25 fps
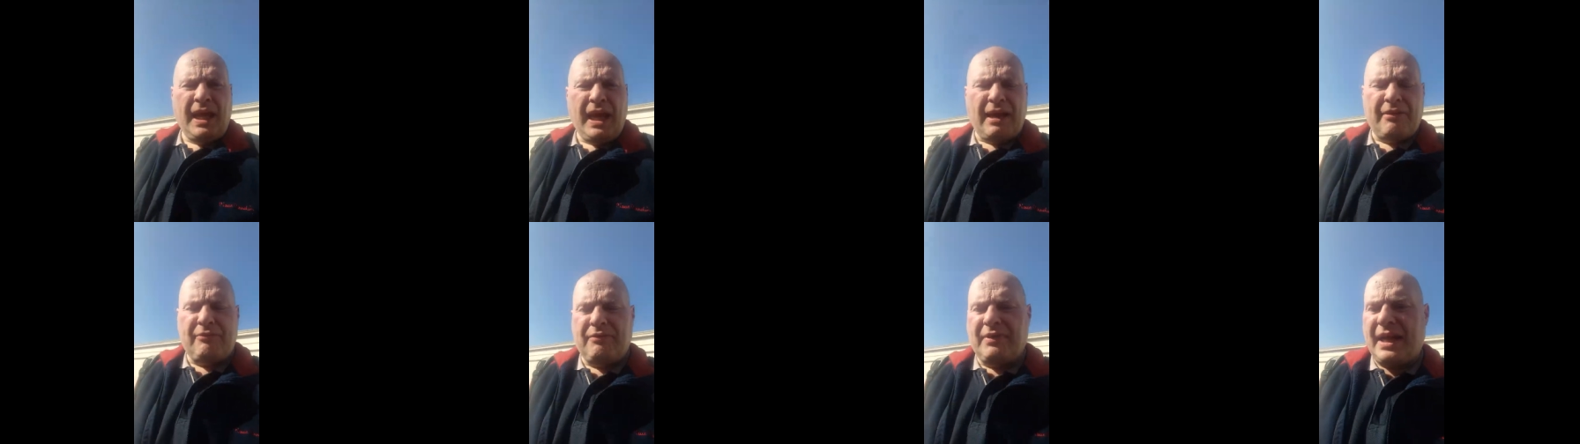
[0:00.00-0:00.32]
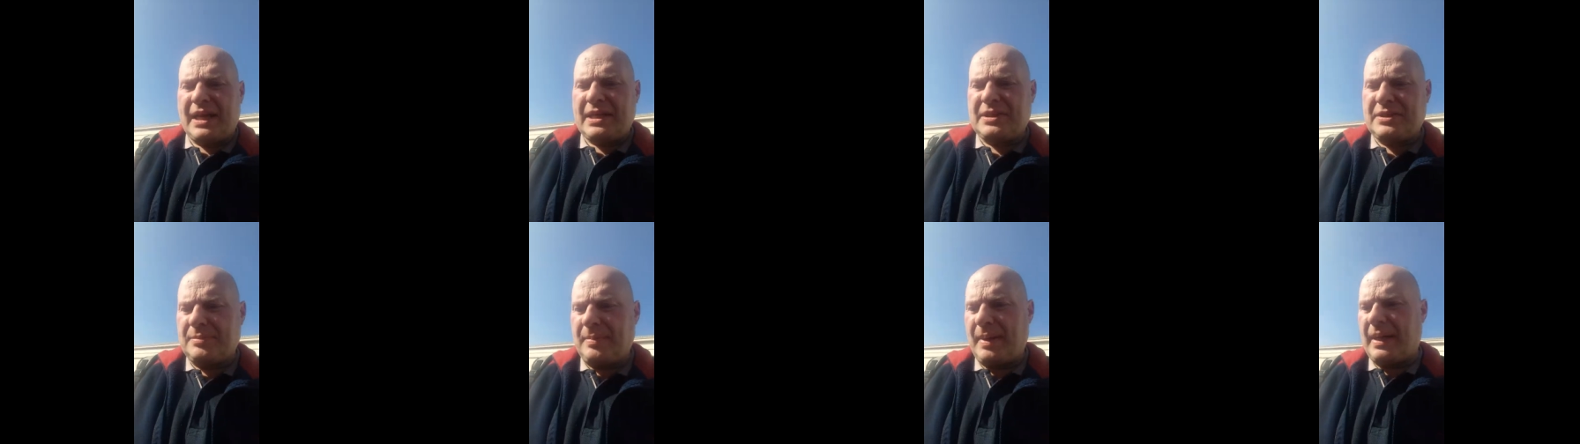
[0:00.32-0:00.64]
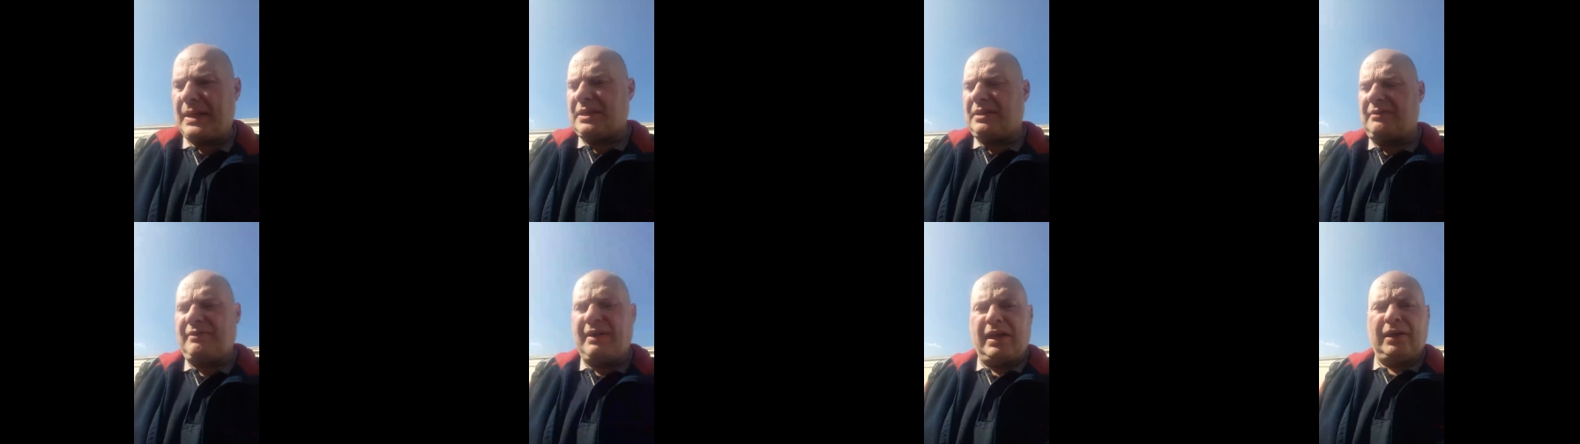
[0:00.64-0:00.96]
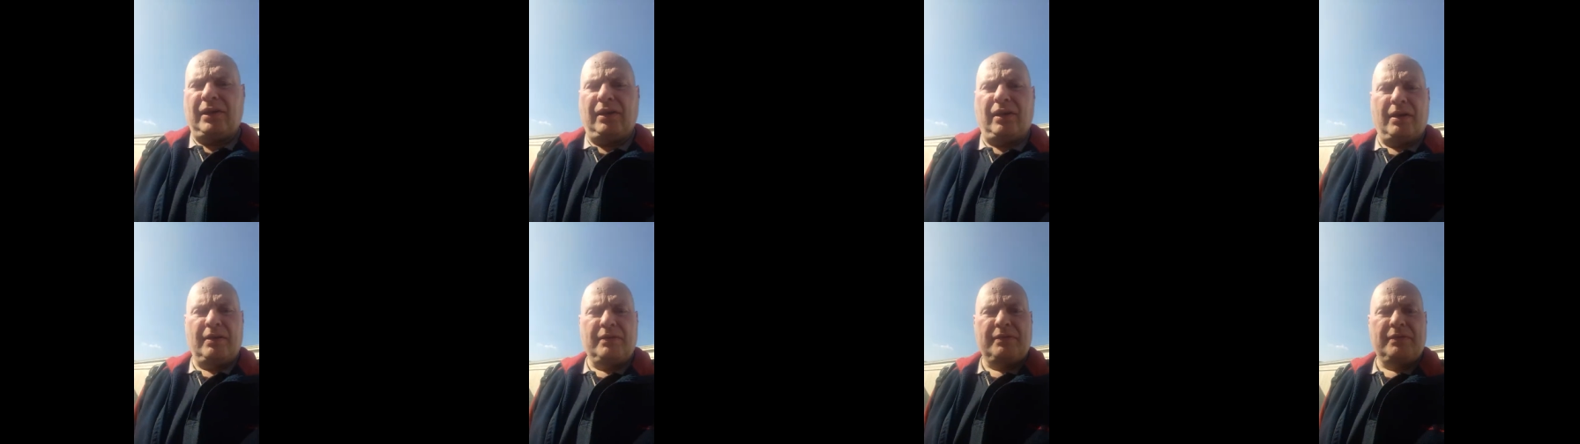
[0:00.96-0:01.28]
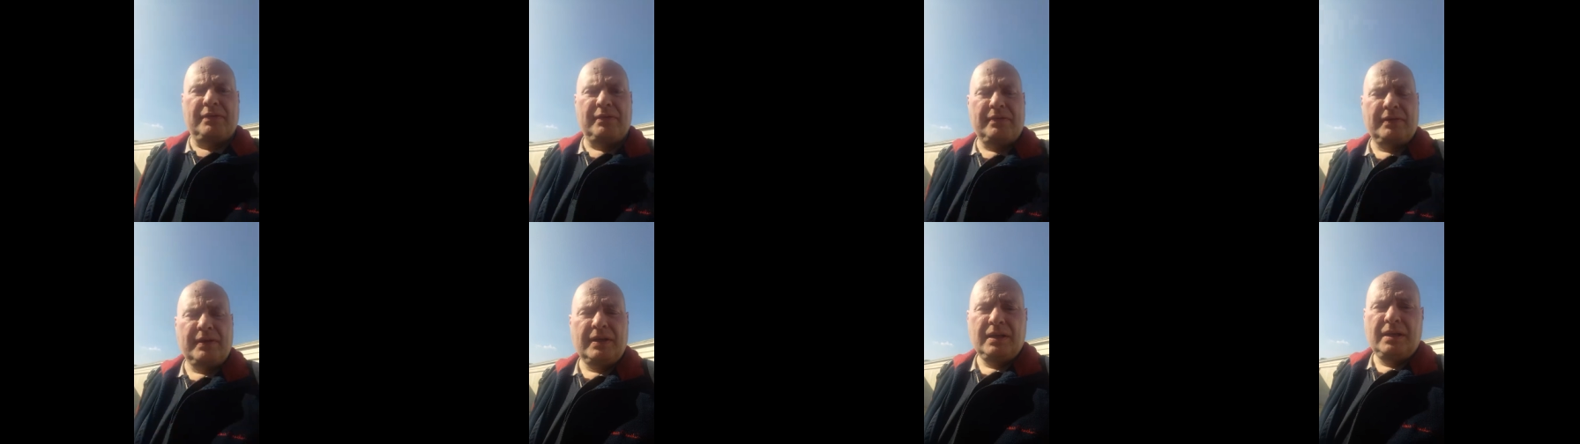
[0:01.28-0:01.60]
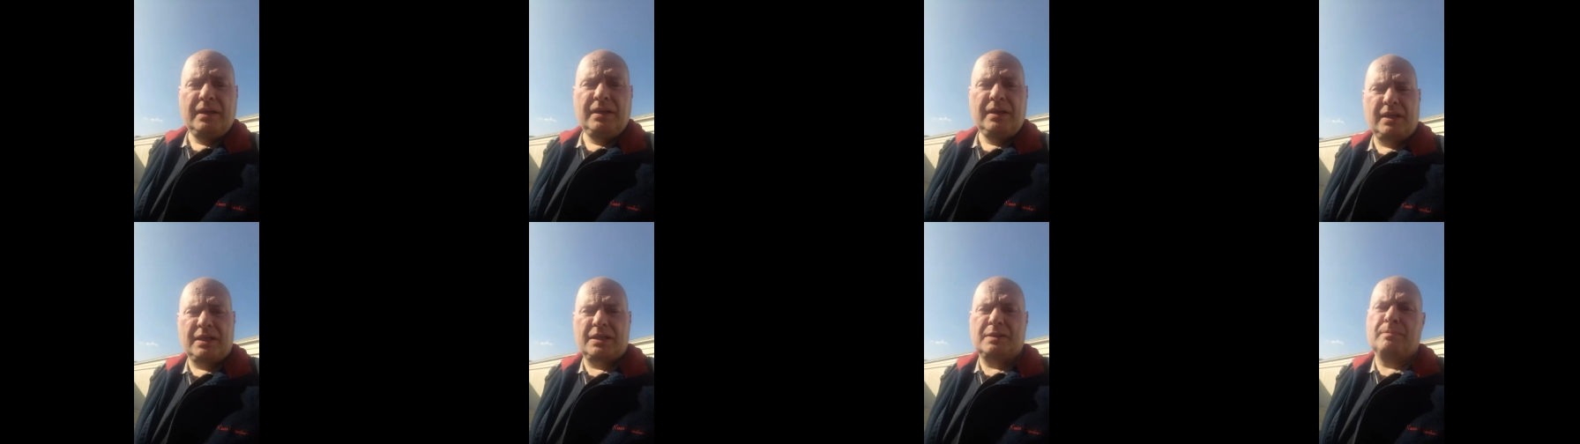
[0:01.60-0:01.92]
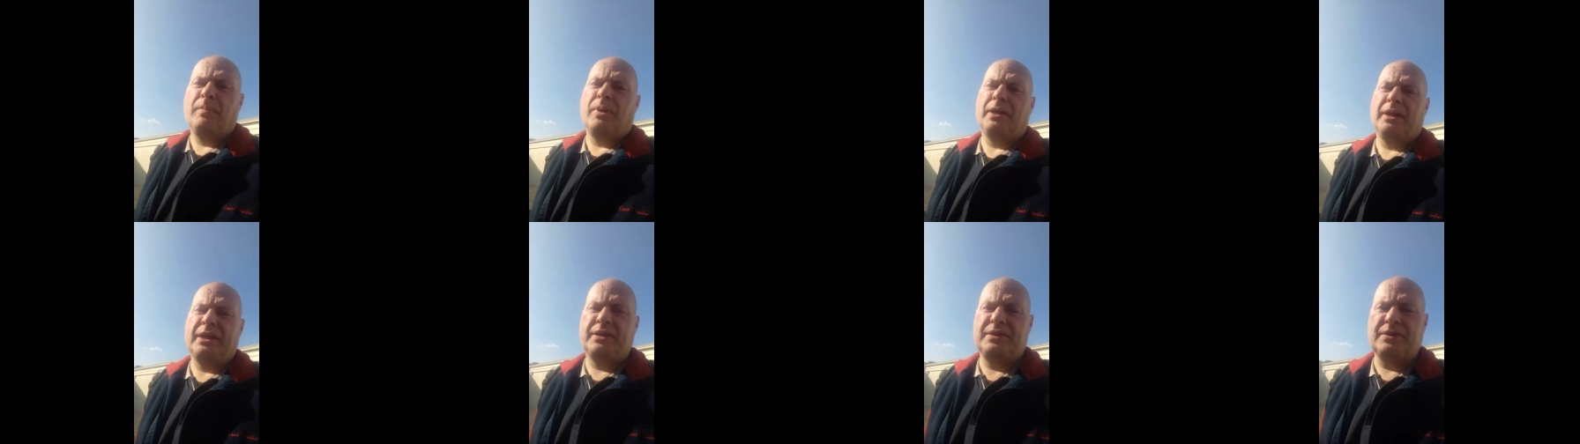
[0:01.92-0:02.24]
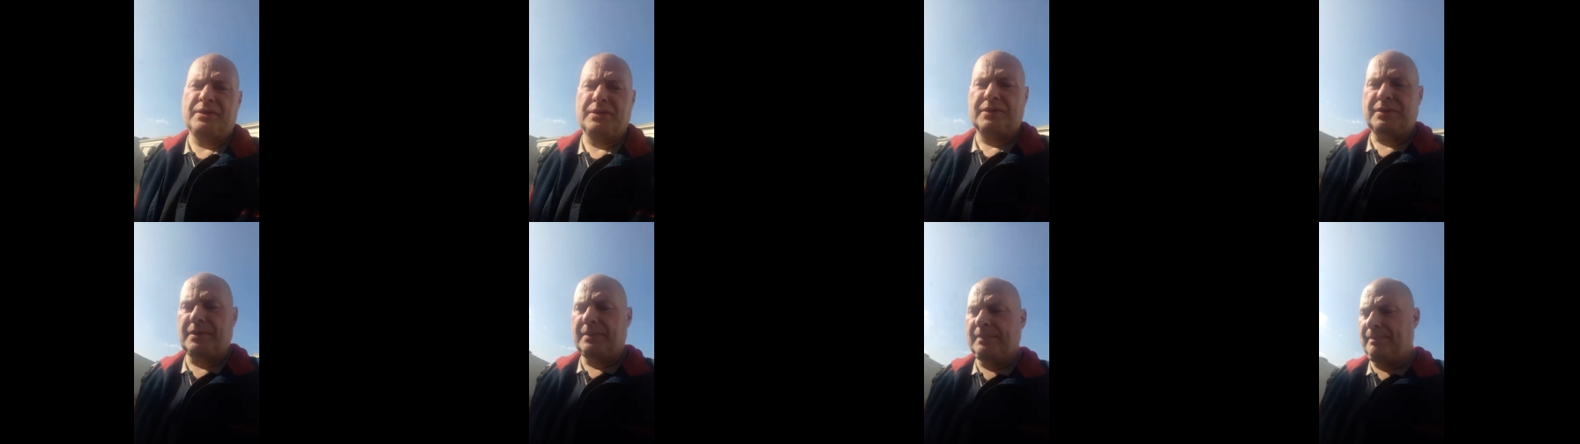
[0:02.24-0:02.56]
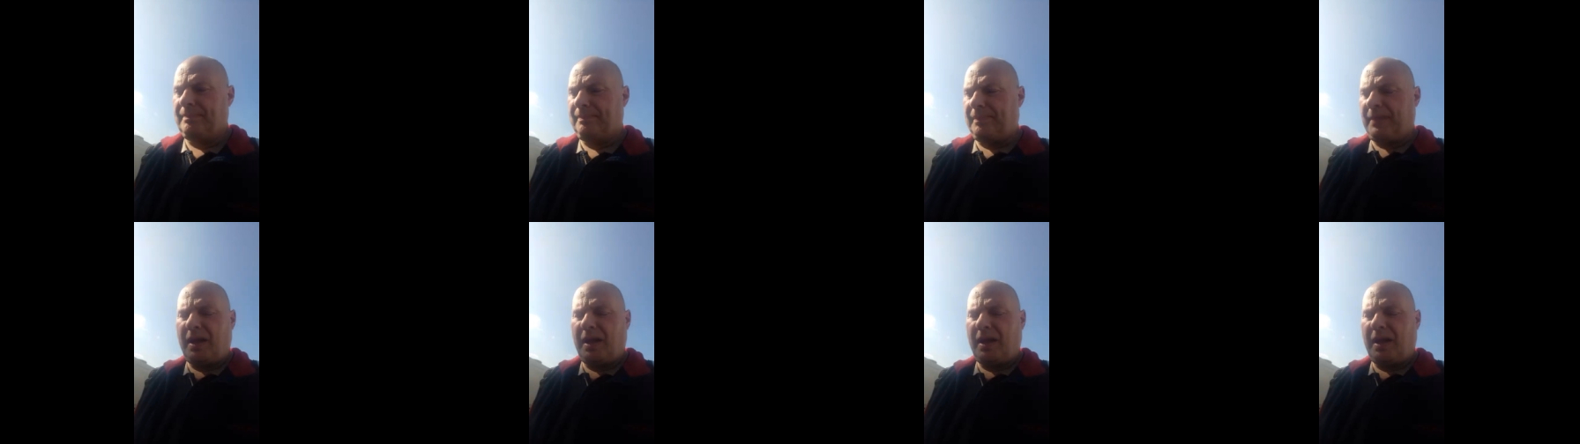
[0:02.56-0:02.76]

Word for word: Every aspect of our life these monitors.